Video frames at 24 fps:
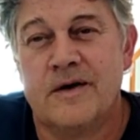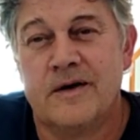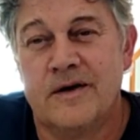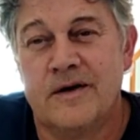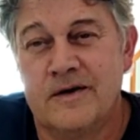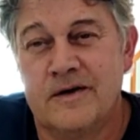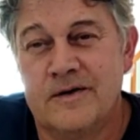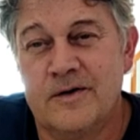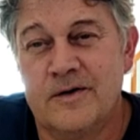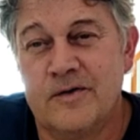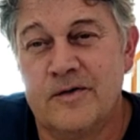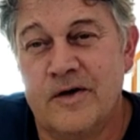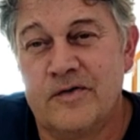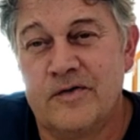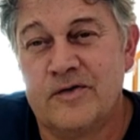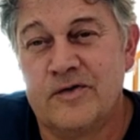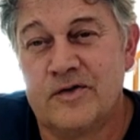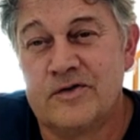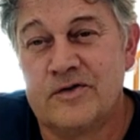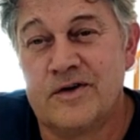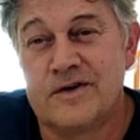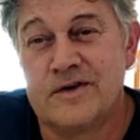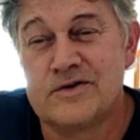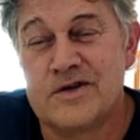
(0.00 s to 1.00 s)
And you have to
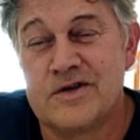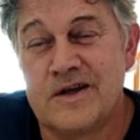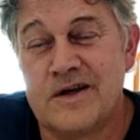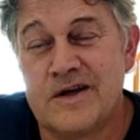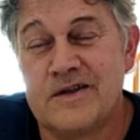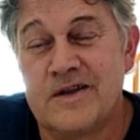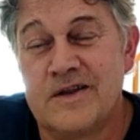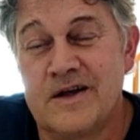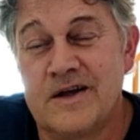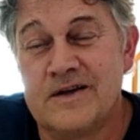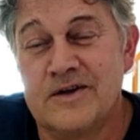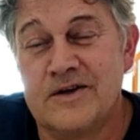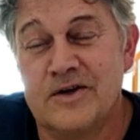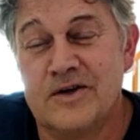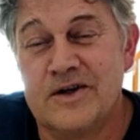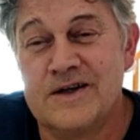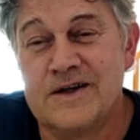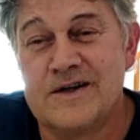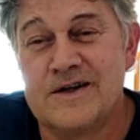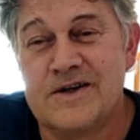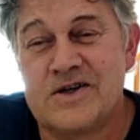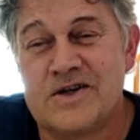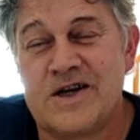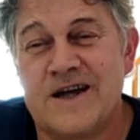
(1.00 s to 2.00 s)
translate that in
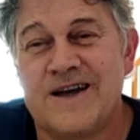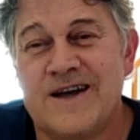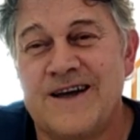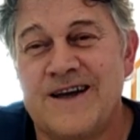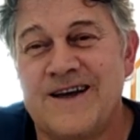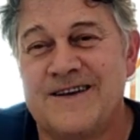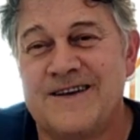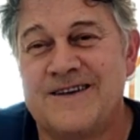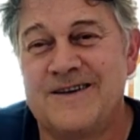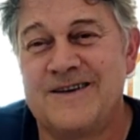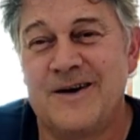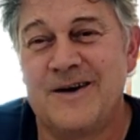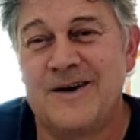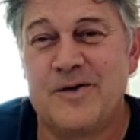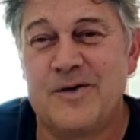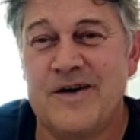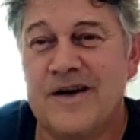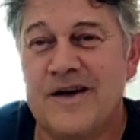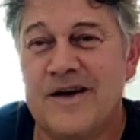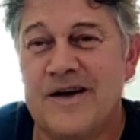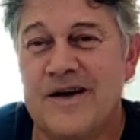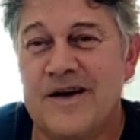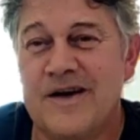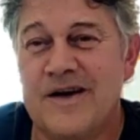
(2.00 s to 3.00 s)
English. you
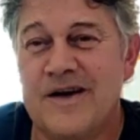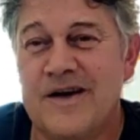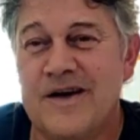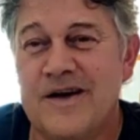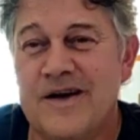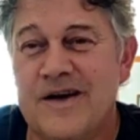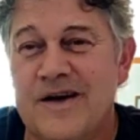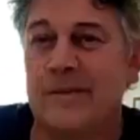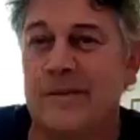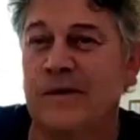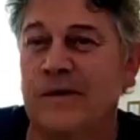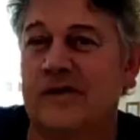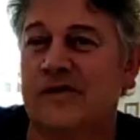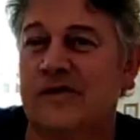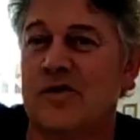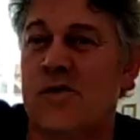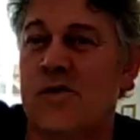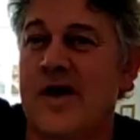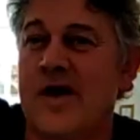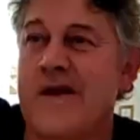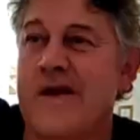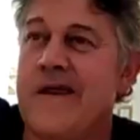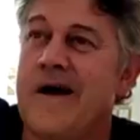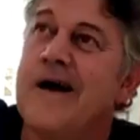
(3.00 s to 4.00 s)
go up, it's
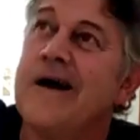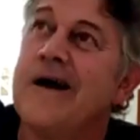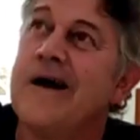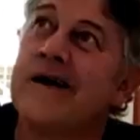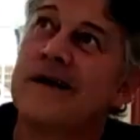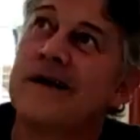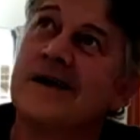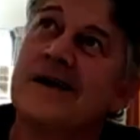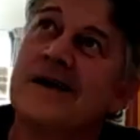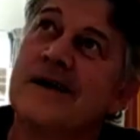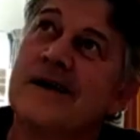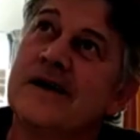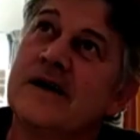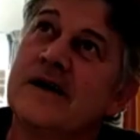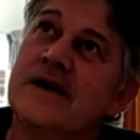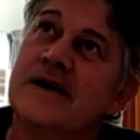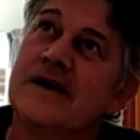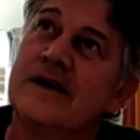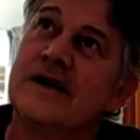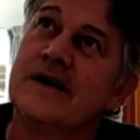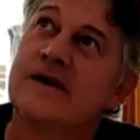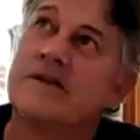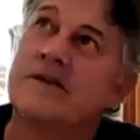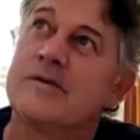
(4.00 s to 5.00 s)
quite high.
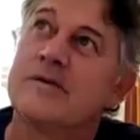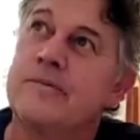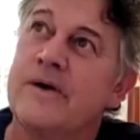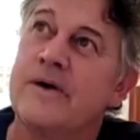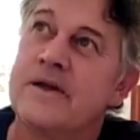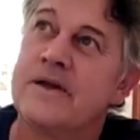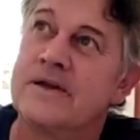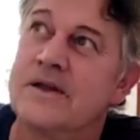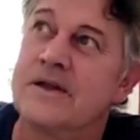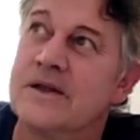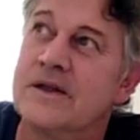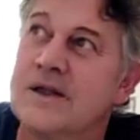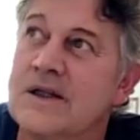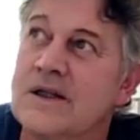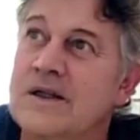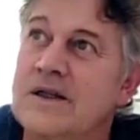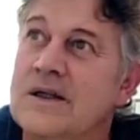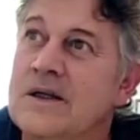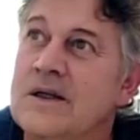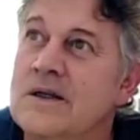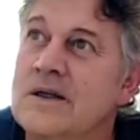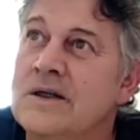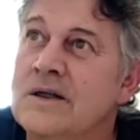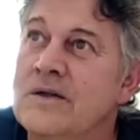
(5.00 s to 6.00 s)
It's about
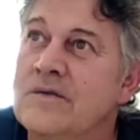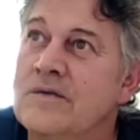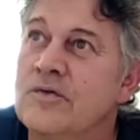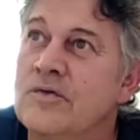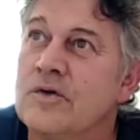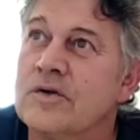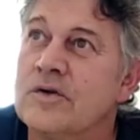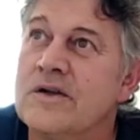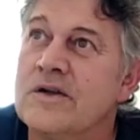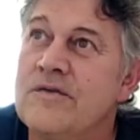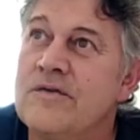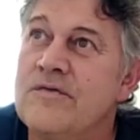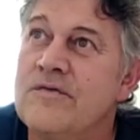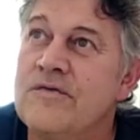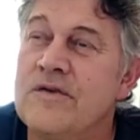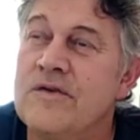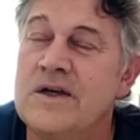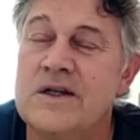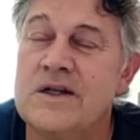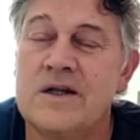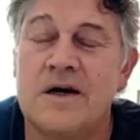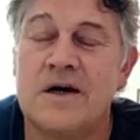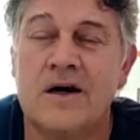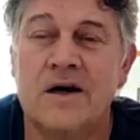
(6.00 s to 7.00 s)
30, 40
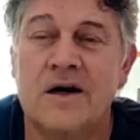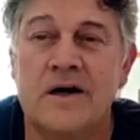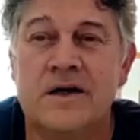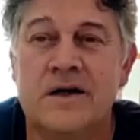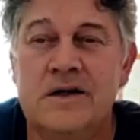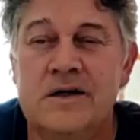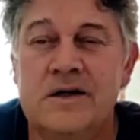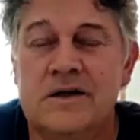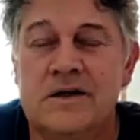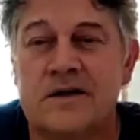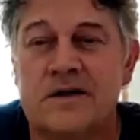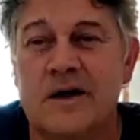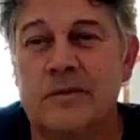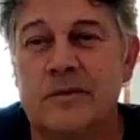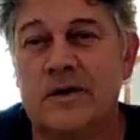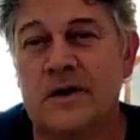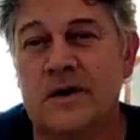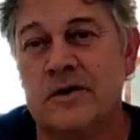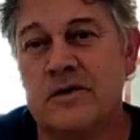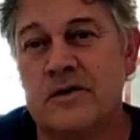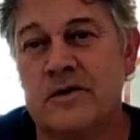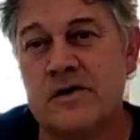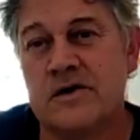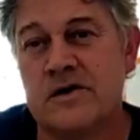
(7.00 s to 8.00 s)
feet high. They
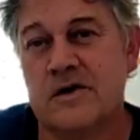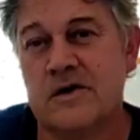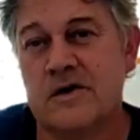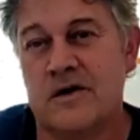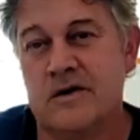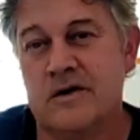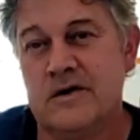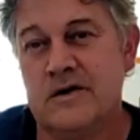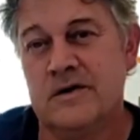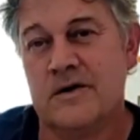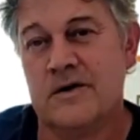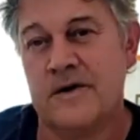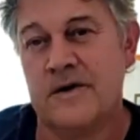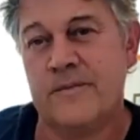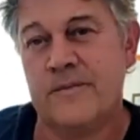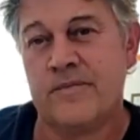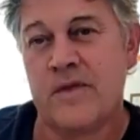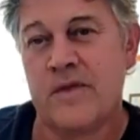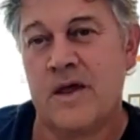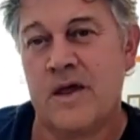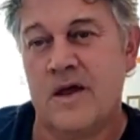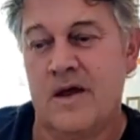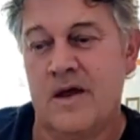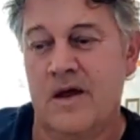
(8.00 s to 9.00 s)
will hook you on,
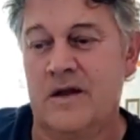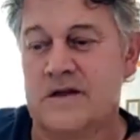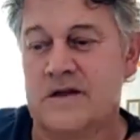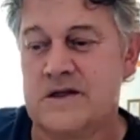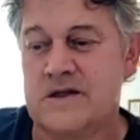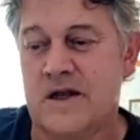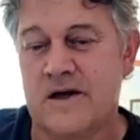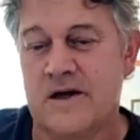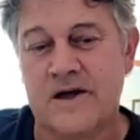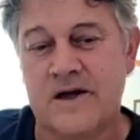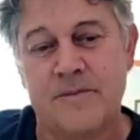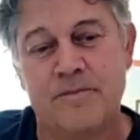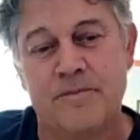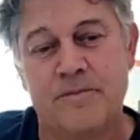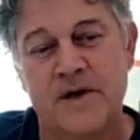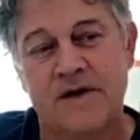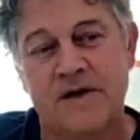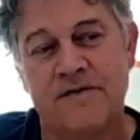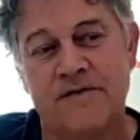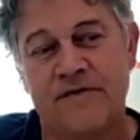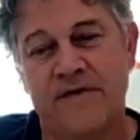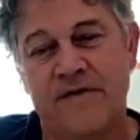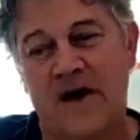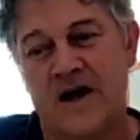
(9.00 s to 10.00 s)
and it's like a
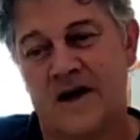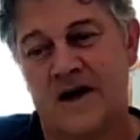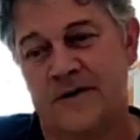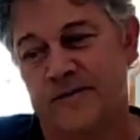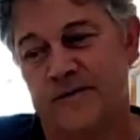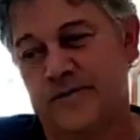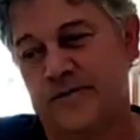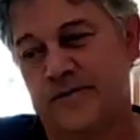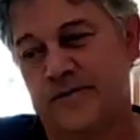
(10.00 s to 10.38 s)
big fan.